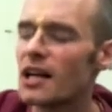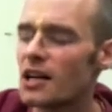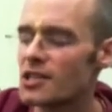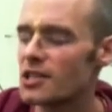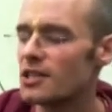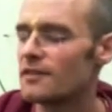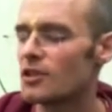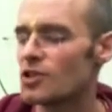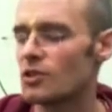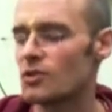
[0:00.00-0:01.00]
us to
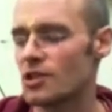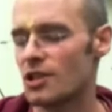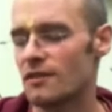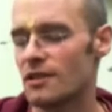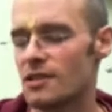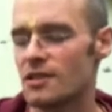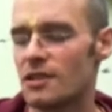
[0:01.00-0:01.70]
devotional service.